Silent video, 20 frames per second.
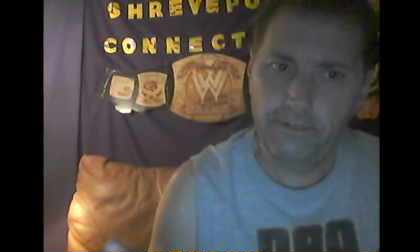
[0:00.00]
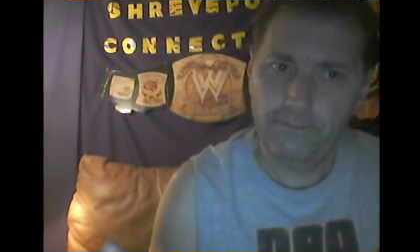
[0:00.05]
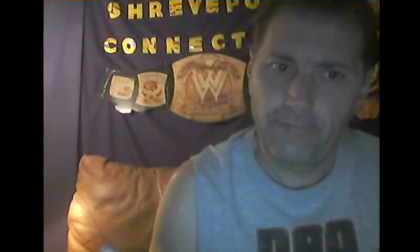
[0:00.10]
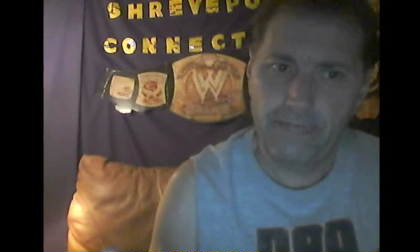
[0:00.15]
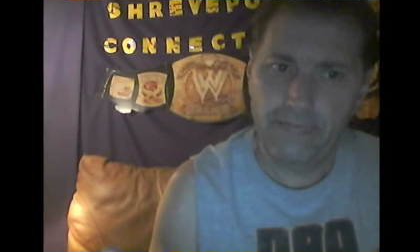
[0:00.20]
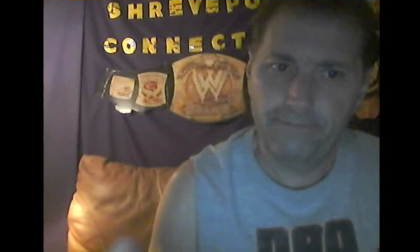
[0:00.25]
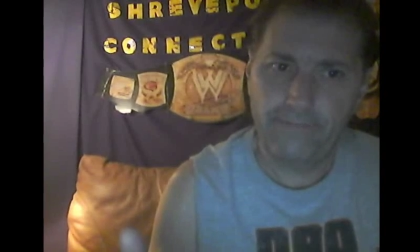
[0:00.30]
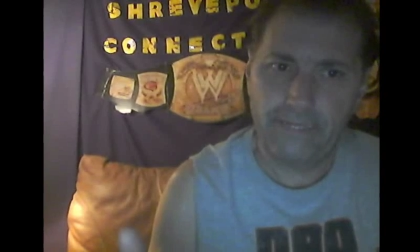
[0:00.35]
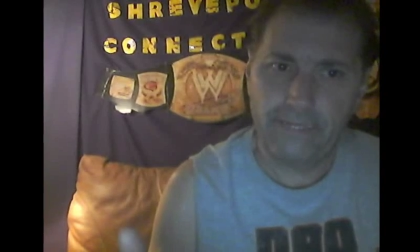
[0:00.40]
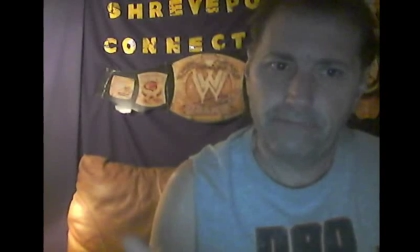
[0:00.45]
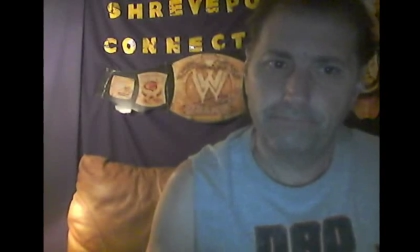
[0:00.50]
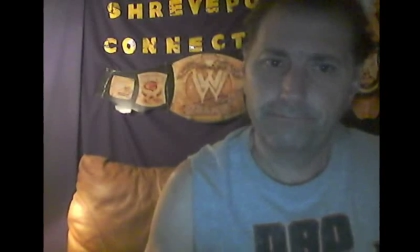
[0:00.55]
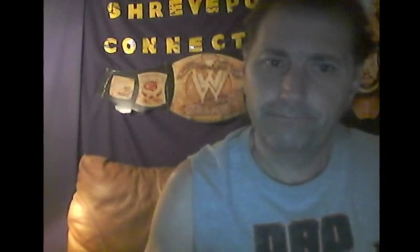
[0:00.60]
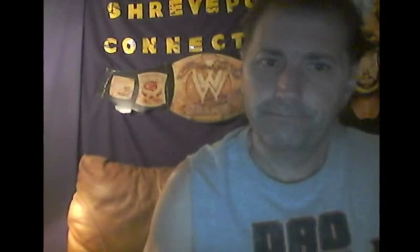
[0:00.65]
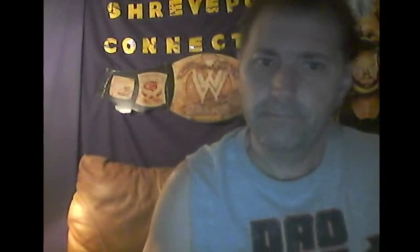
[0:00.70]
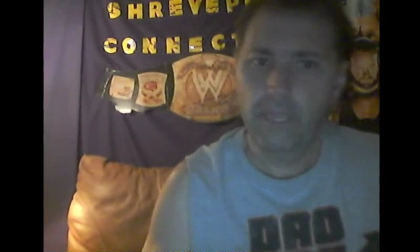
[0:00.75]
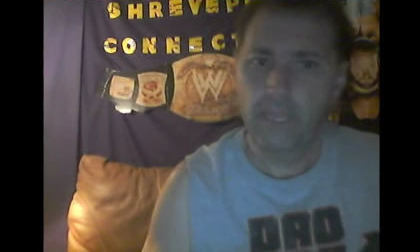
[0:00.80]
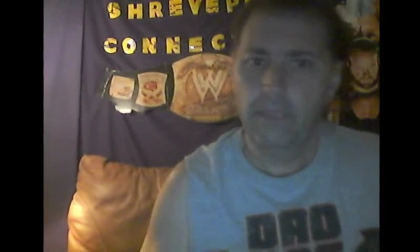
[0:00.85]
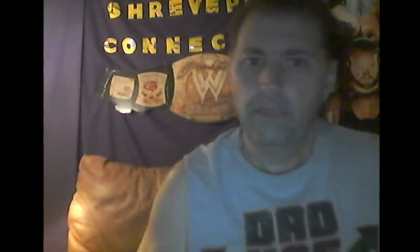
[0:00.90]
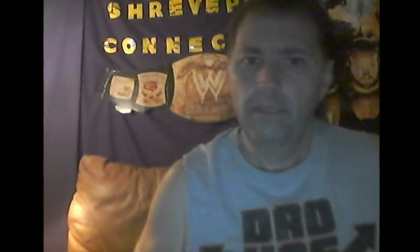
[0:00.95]
your main event.
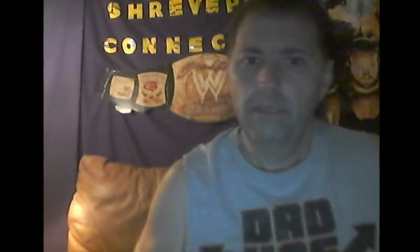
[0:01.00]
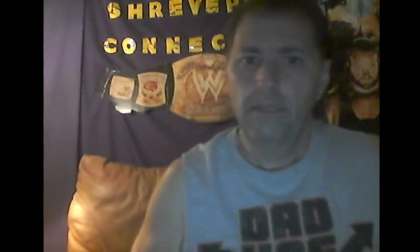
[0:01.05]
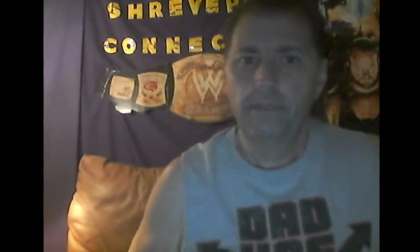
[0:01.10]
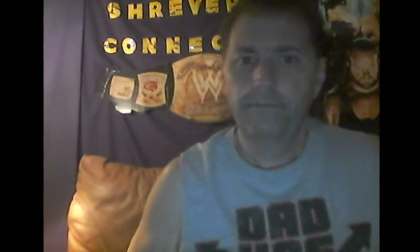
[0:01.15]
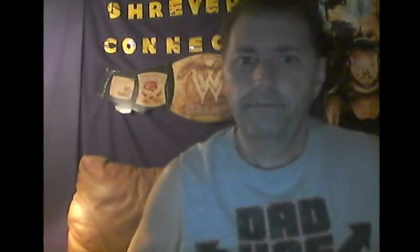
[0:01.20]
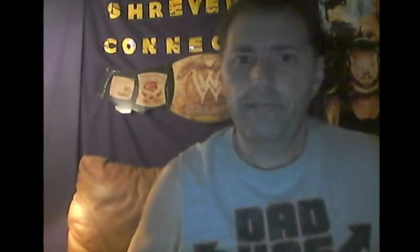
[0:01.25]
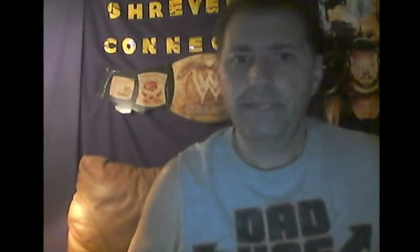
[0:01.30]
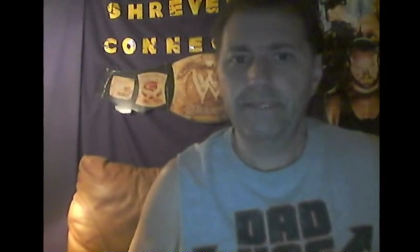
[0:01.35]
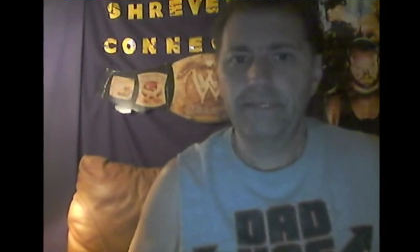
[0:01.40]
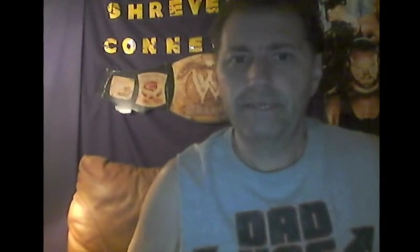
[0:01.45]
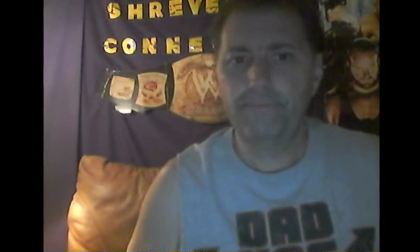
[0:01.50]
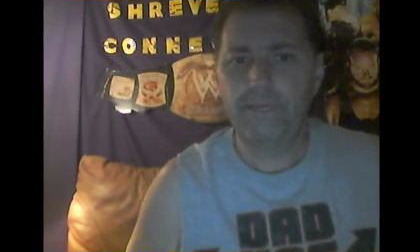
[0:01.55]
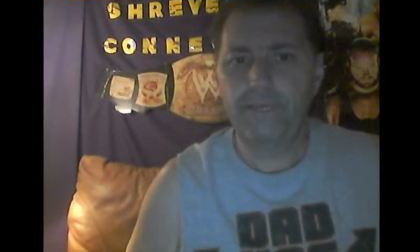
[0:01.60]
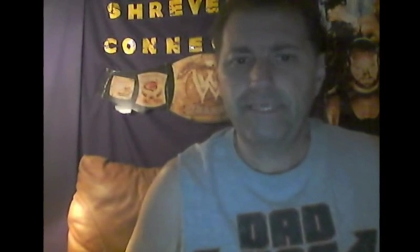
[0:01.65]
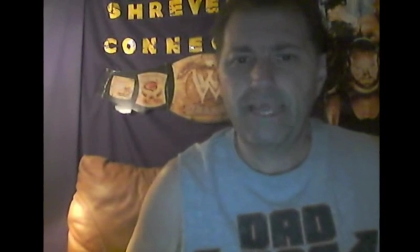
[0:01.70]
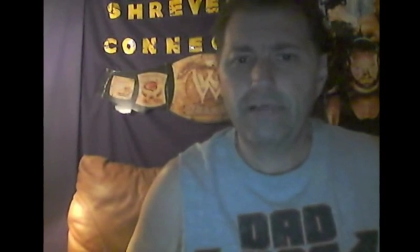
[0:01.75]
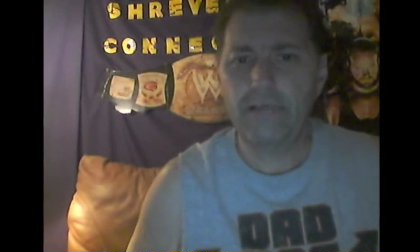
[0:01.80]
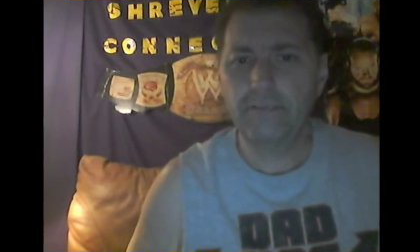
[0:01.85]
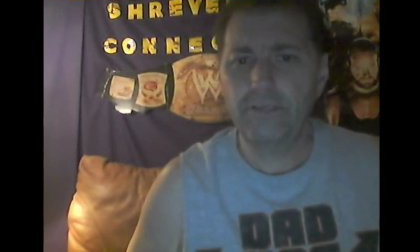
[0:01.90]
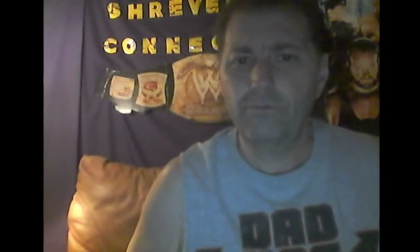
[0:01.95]
Thank you.
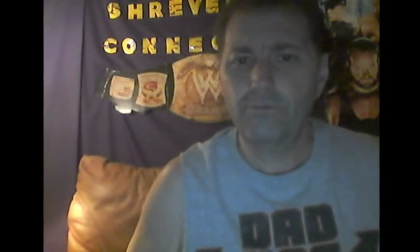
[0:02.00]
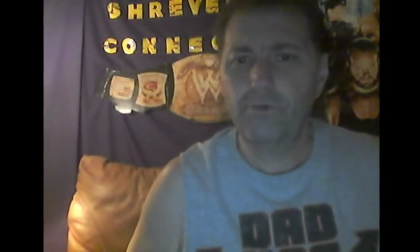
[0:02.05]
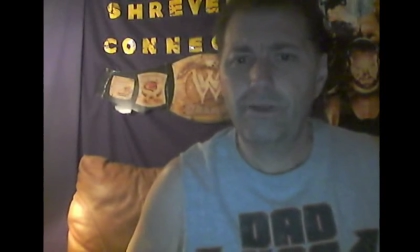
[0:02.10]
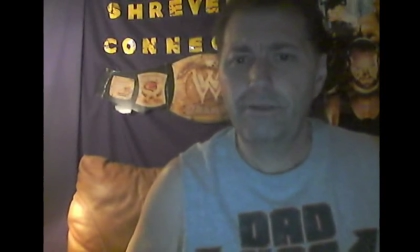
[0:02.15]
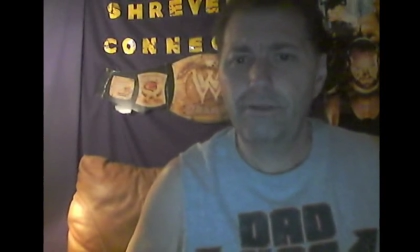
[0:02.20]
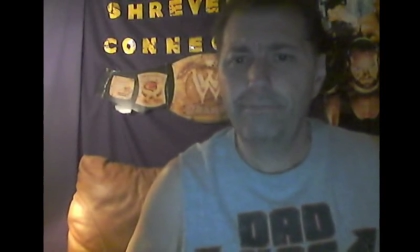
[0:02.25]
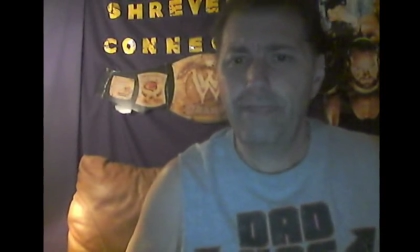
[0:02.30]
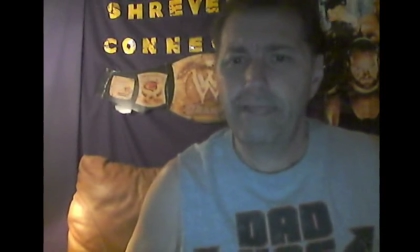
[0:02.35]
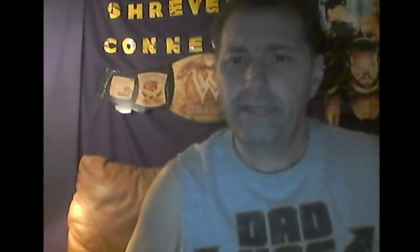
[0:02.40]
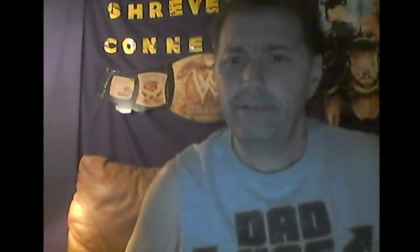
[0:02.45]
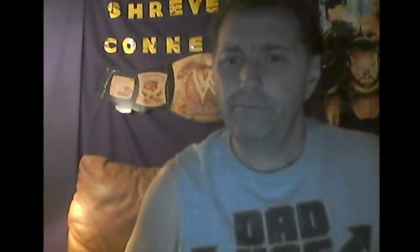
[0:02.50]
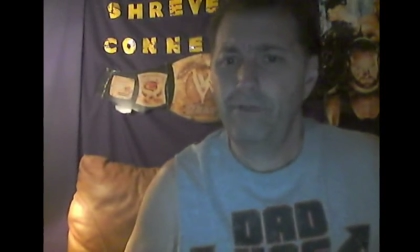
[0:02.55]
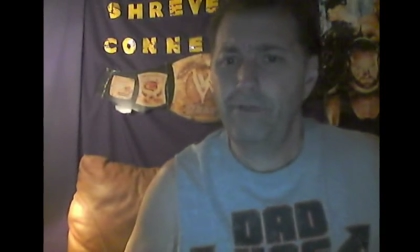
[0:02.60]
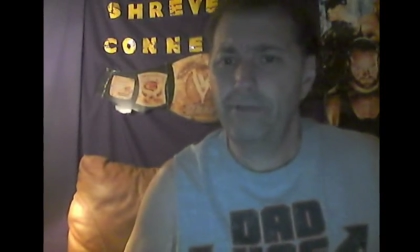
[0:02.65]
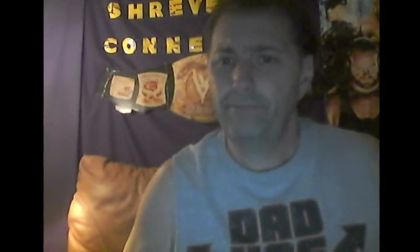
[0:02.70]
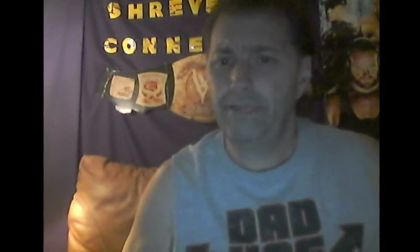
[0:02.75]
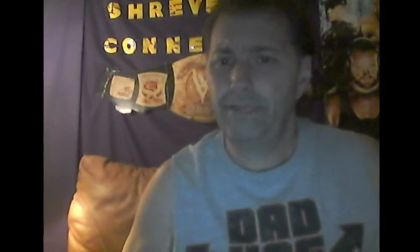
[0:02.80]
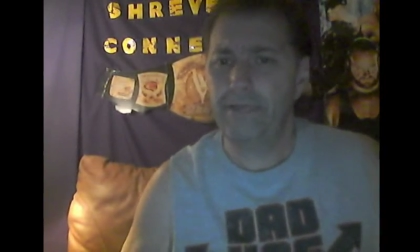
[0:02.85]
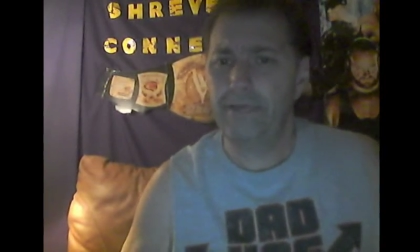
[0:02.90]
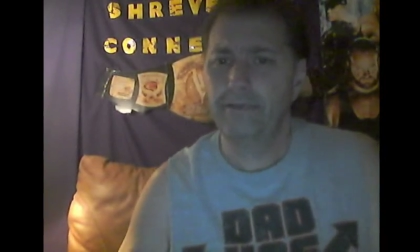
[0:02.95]
Peace out. See you want to be.
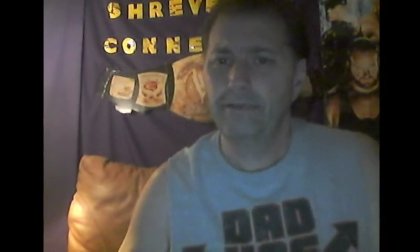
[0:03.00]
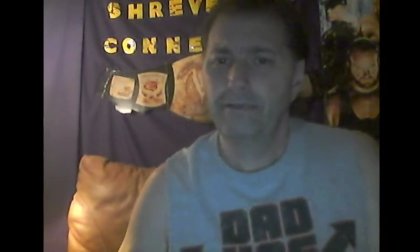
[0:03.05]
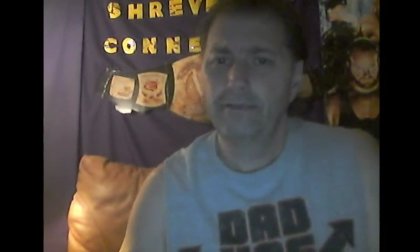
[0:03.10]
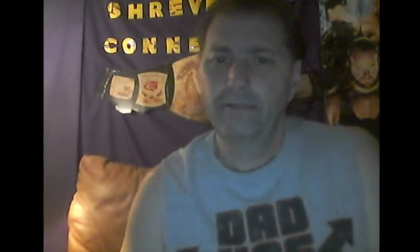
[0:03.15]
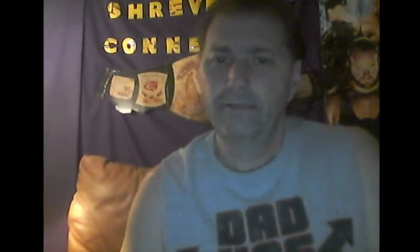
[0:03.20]
Want to be you.